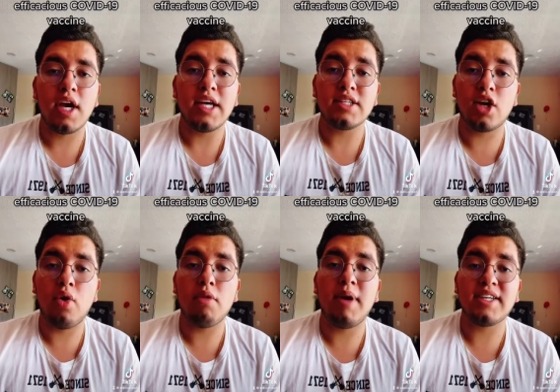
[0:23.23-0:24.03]
The
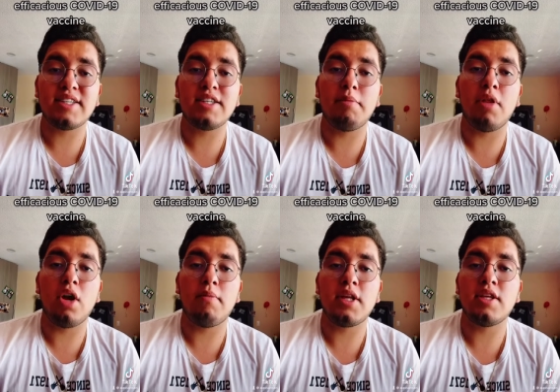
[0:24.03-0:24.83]
goal of vaccine
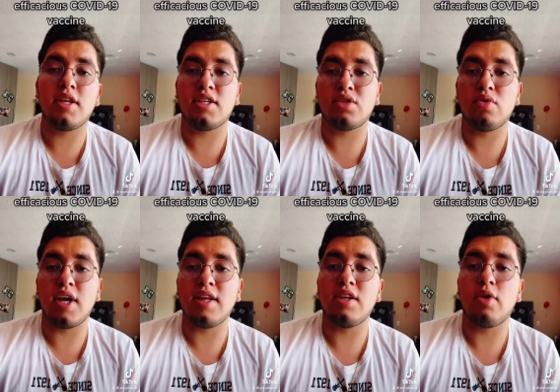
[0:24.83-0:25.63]
development is to
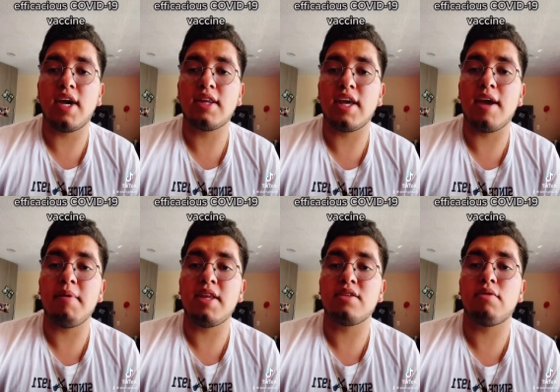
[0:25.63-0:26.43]
gain direct
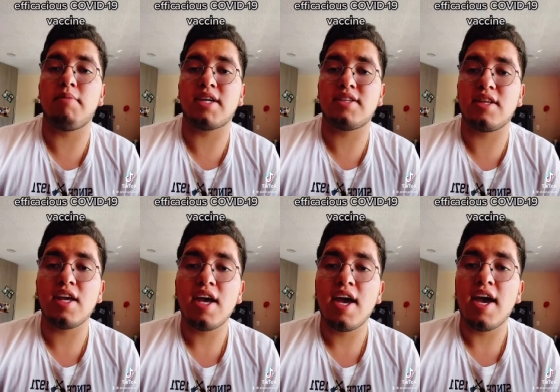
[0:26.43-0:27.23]
evidence of vaccine
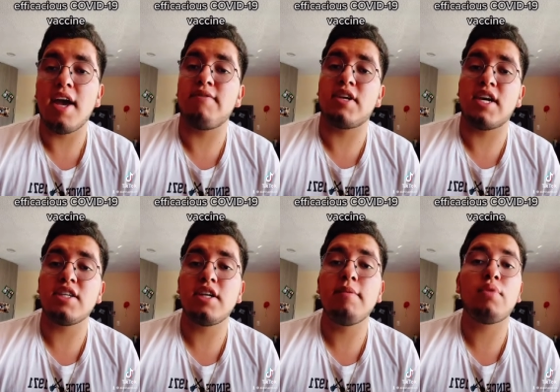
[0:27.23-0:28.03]

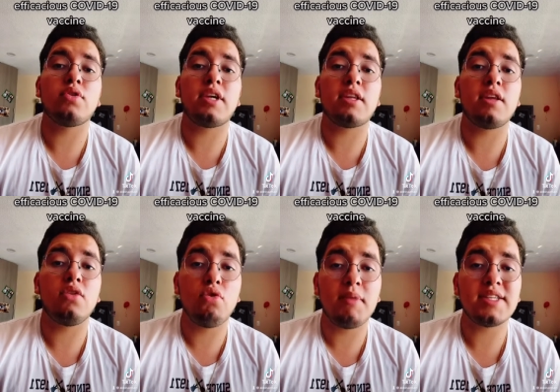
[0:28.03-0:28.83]
efficacy in protecting
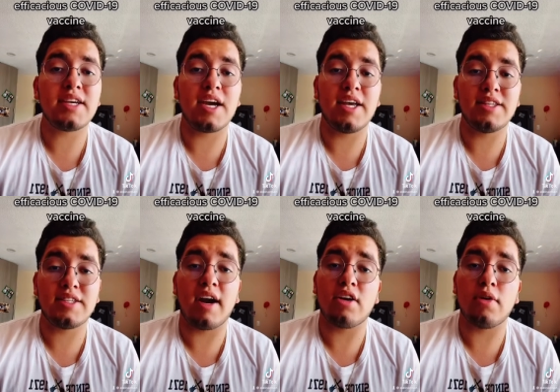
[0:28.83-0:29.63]
humans against
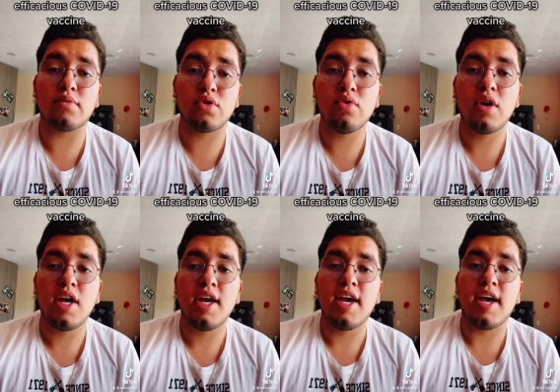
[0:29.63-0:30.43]
SARS-CoV-2
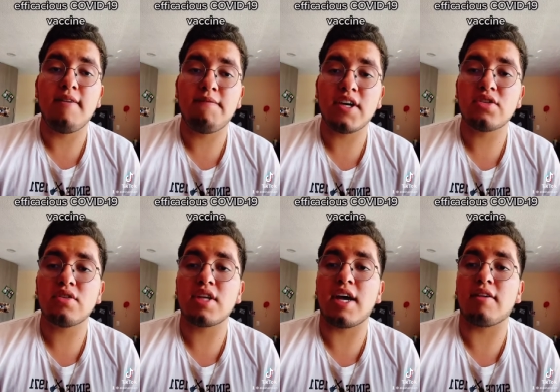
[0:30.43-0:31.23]

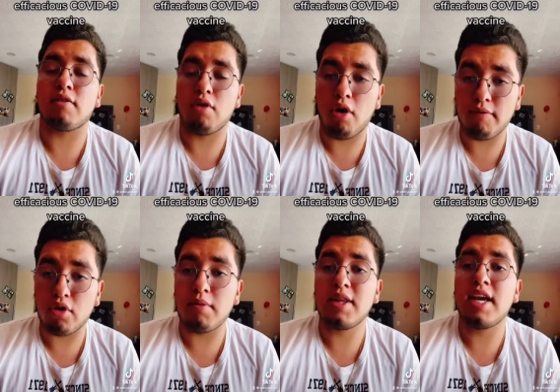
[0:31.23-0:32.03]
infection of
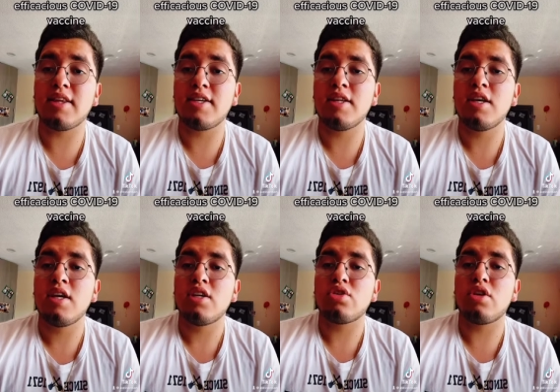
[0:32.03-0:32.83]
COVID-19
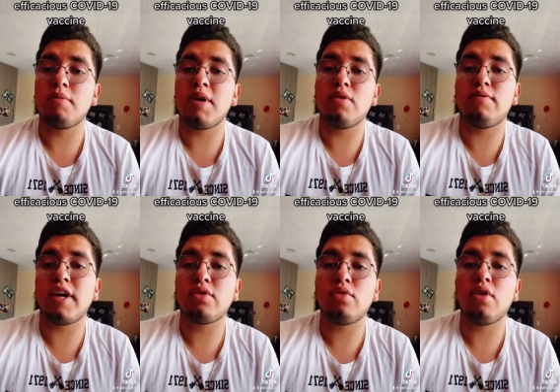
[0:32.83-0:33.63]
so the
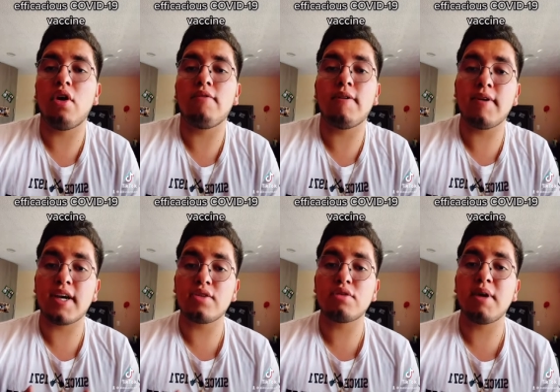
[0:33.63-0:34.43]
manufacture of
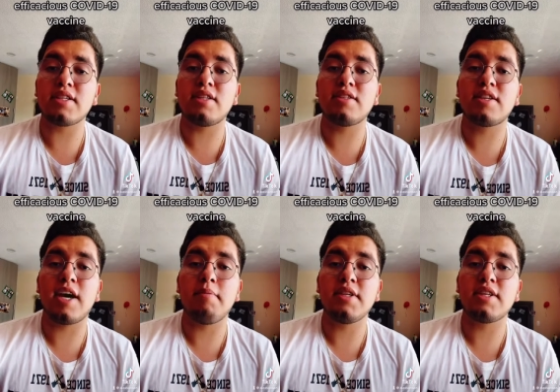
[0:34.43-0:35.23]
efficacious vaccines
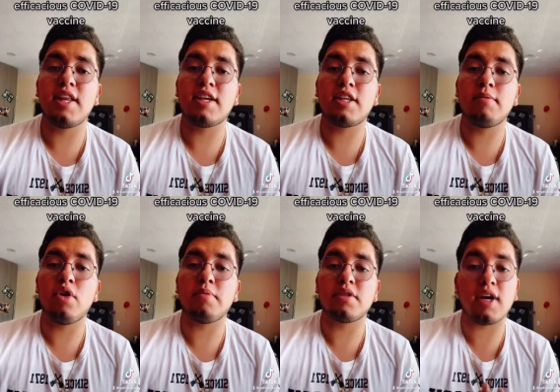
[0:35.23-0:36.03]
can be selected
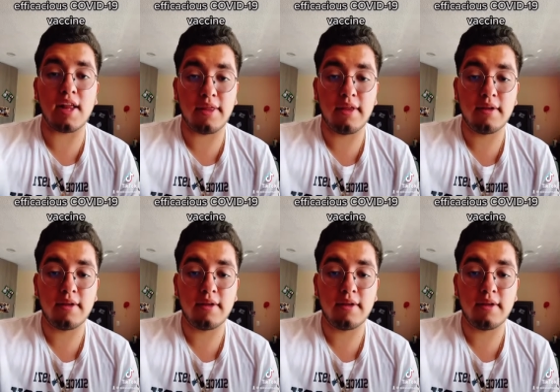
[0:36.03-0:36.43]
of scale.